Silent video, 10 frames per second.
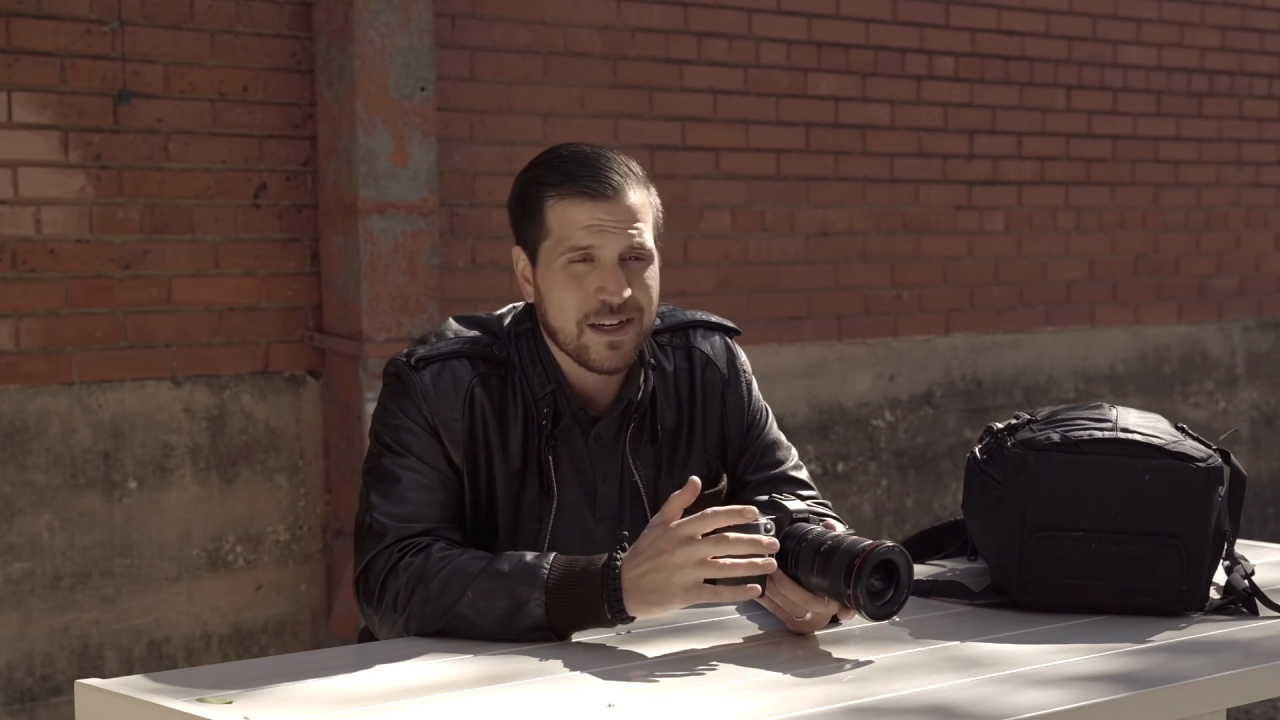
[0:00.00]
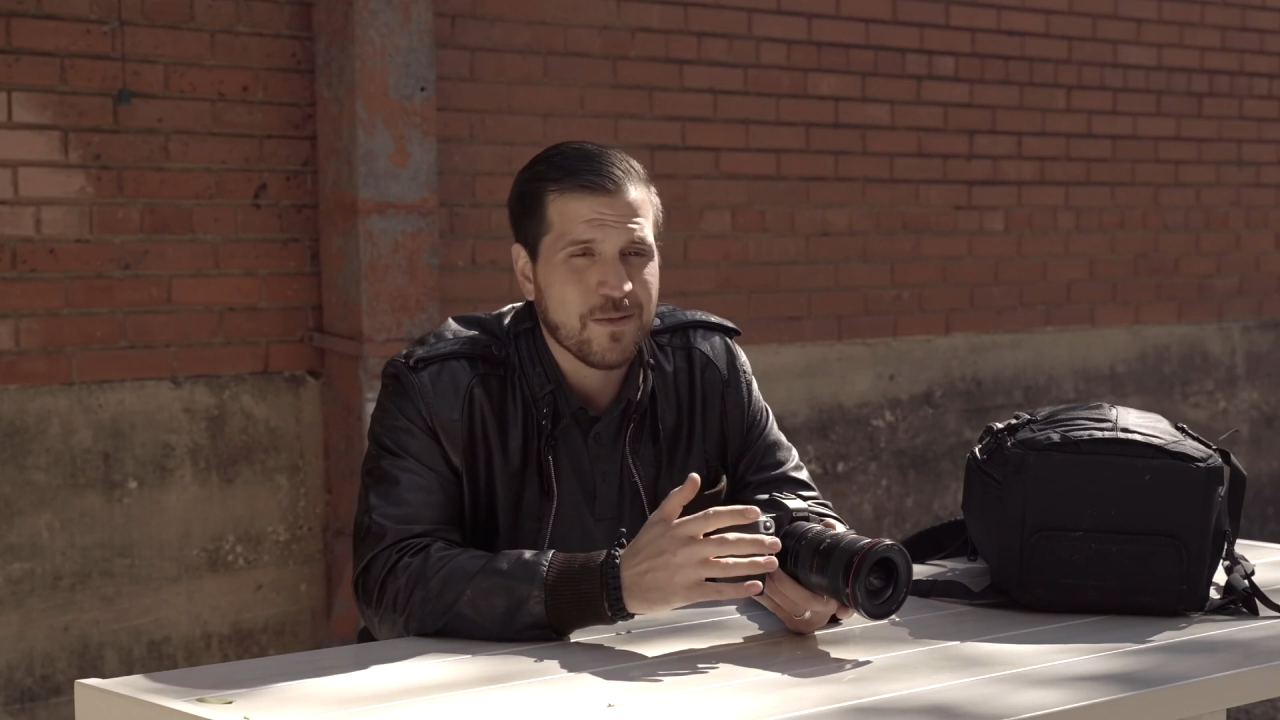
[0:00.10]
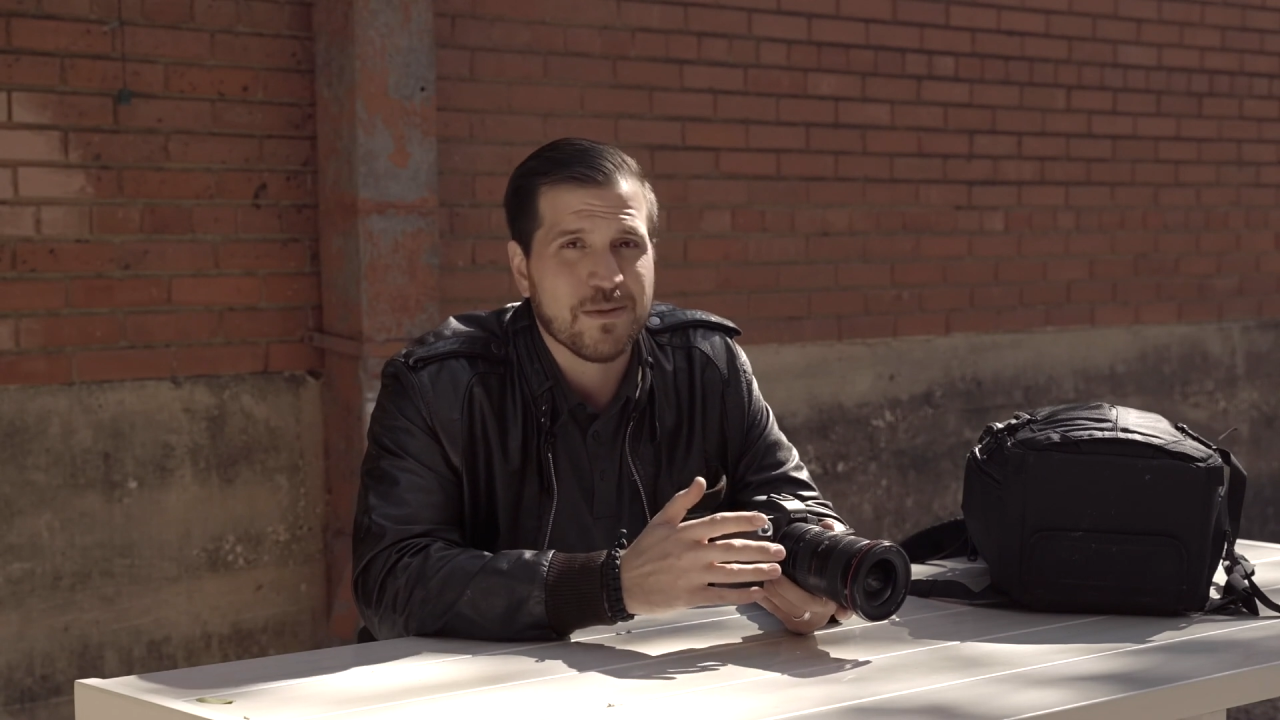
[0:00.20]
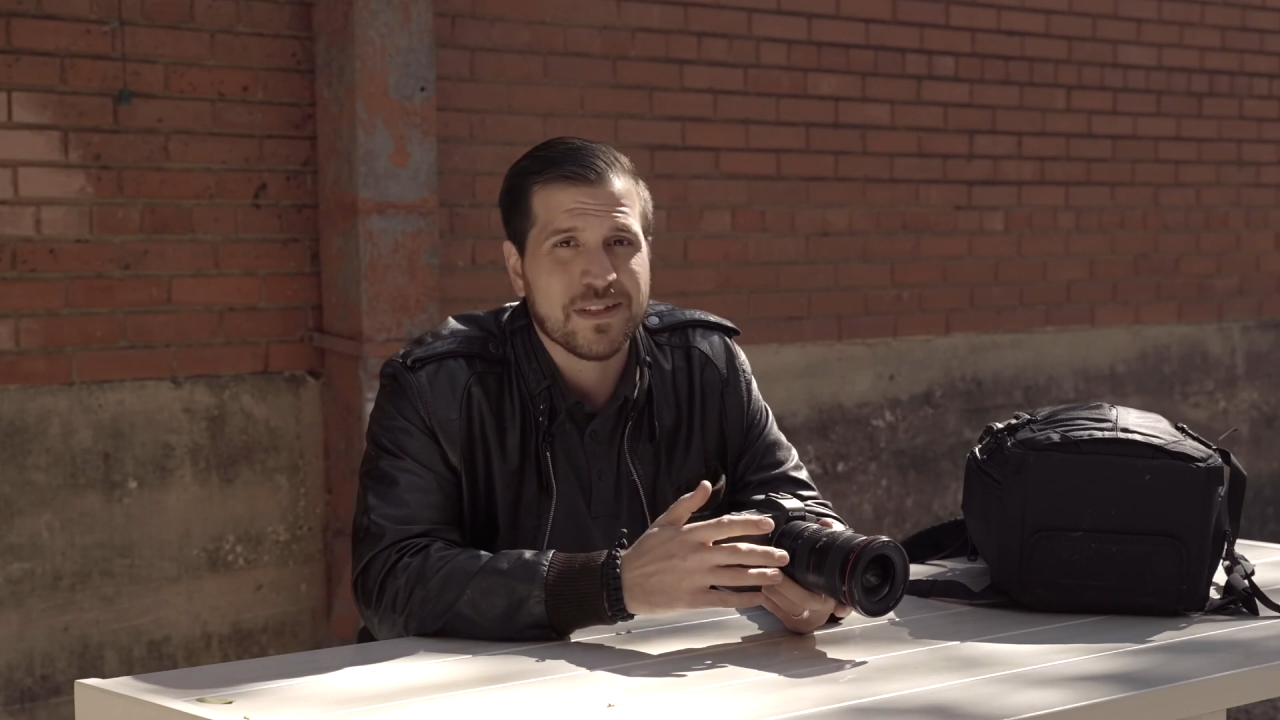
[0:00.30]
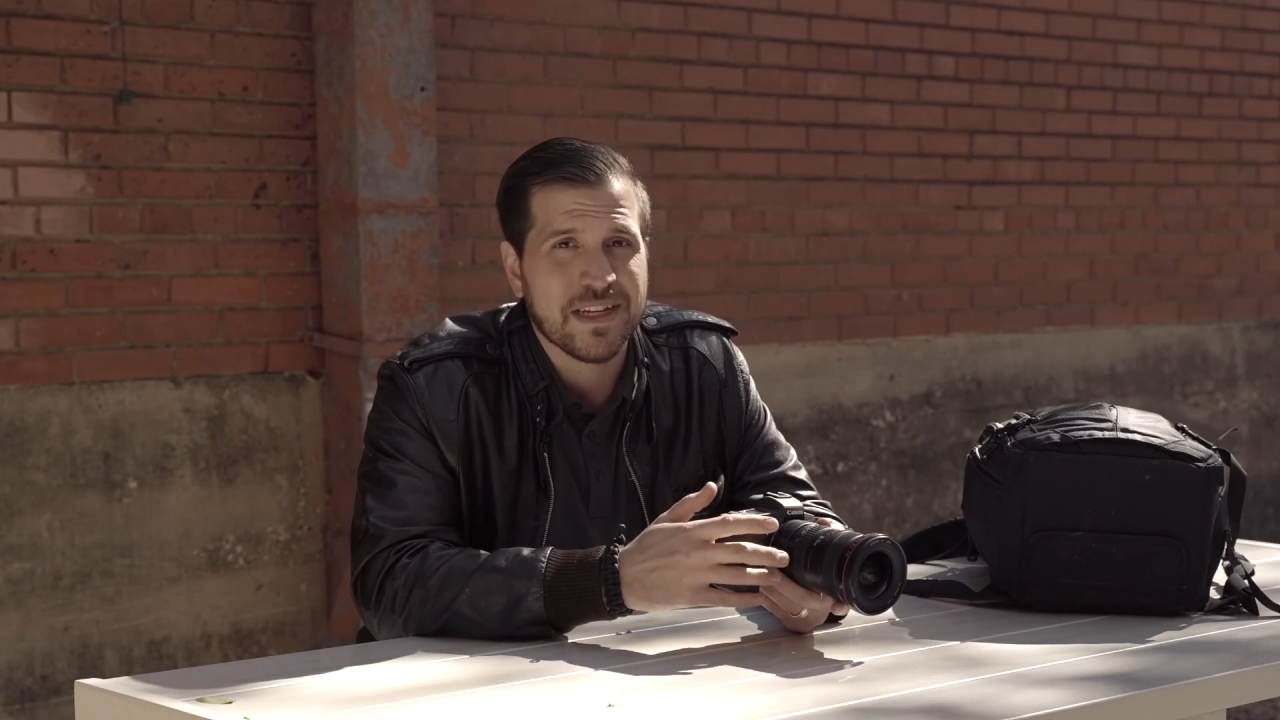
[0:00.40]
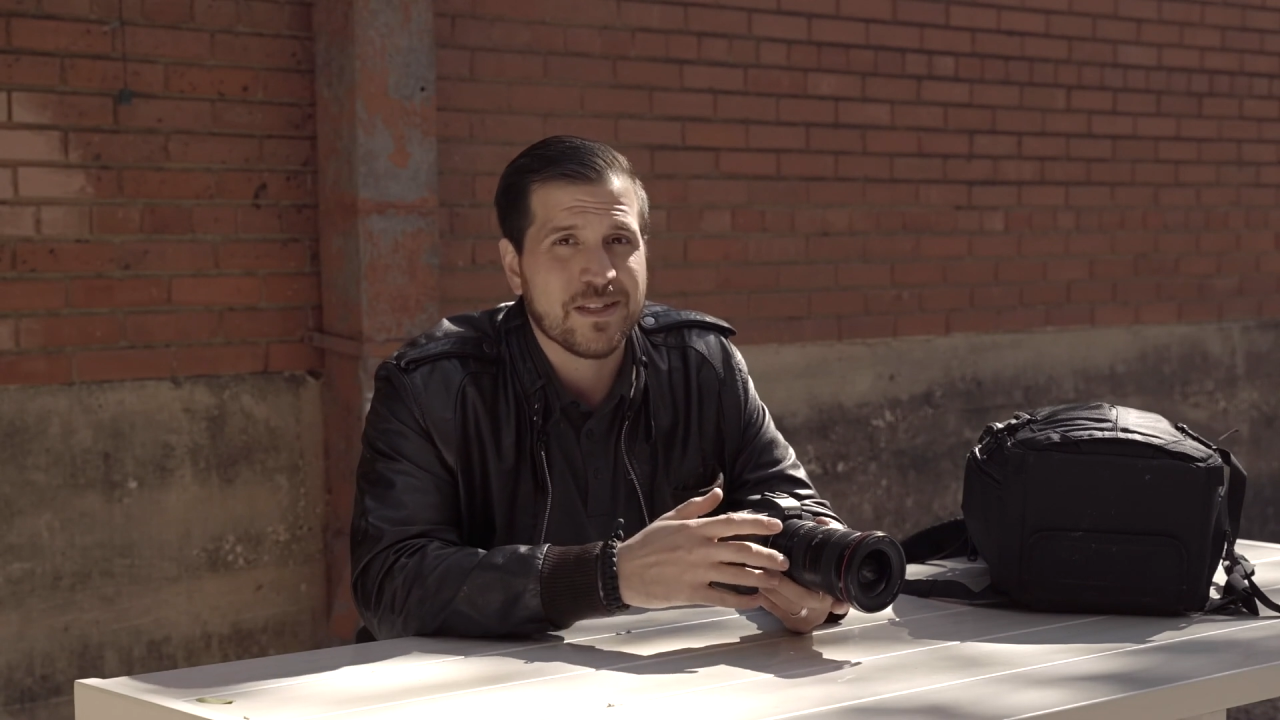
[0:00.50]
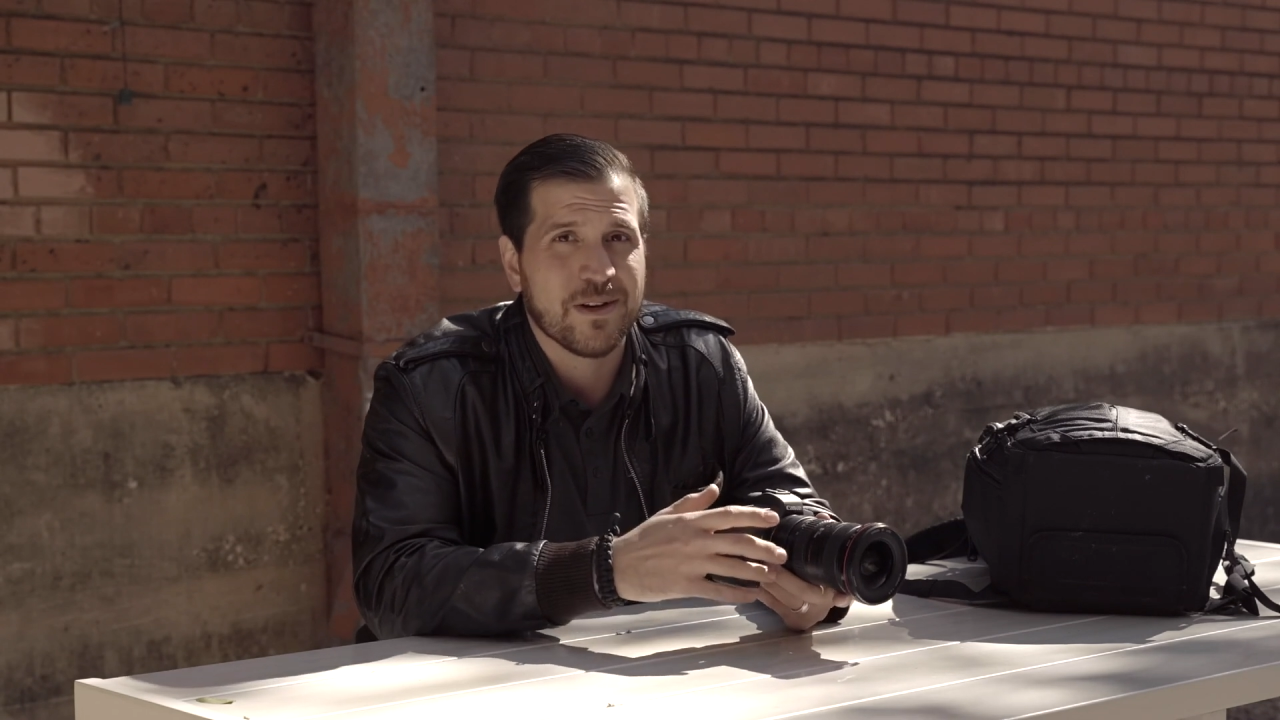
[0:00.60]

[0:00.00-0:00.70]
100%,